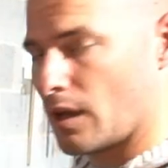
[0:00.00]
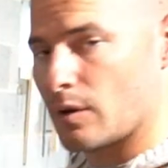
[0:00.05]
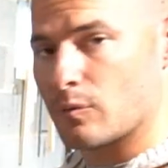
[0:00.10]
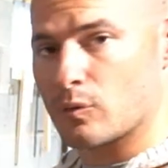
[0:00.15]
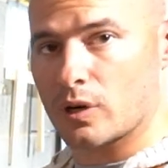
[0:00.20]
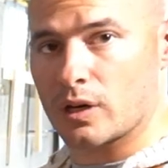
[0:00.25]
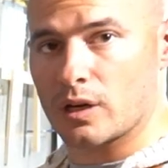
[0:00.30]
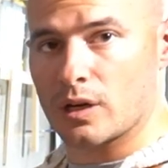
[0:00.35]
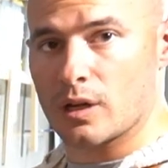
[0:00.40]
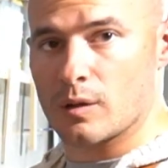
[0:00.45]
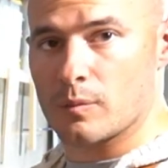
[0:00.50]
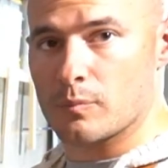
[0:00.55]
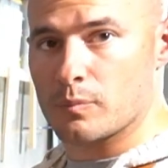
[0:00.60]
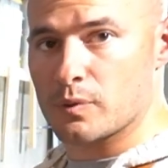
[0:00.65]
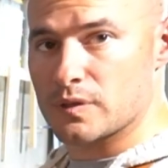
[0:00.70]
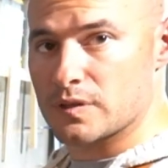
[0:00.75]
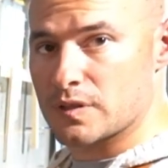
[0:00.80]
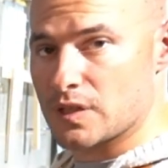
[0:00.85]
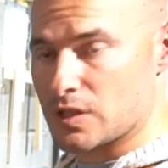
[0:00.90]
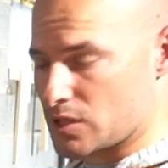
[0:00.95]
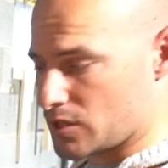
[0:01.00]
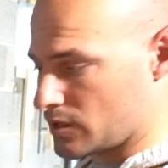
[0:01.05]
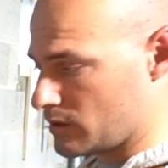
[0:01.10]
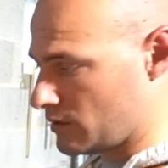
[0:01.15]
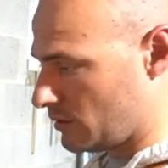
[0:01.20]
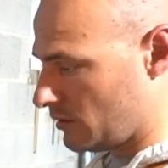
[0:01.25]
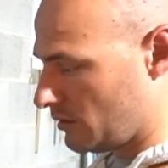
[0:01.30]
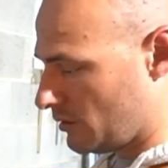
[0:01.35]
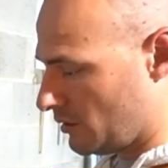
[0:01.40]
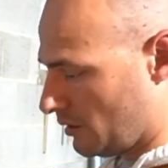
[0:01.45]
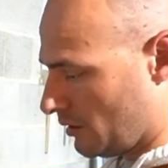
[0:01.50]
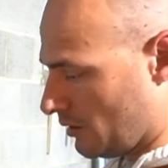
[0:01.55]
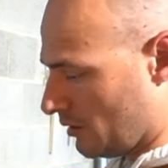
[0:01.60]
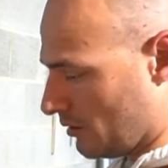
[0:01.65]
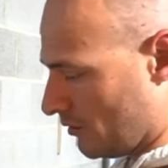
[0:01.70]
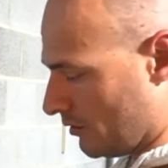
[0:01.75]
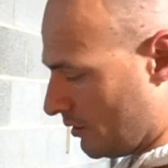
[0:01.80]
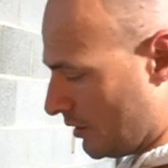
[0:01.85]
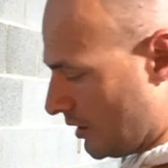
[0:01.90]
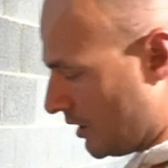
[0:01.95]
And we're going to position
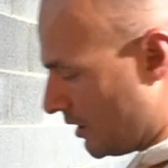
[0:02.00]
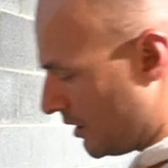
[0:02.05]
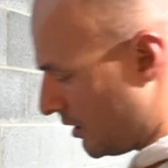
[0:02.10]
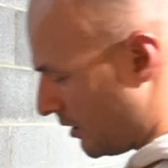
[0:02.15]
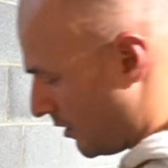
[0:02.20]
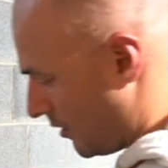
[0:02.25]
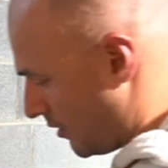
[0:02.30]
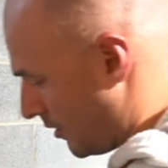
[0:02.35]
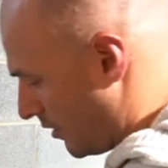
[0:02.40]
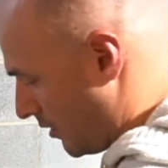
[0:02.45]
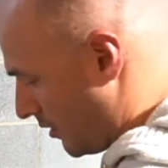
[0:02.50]
the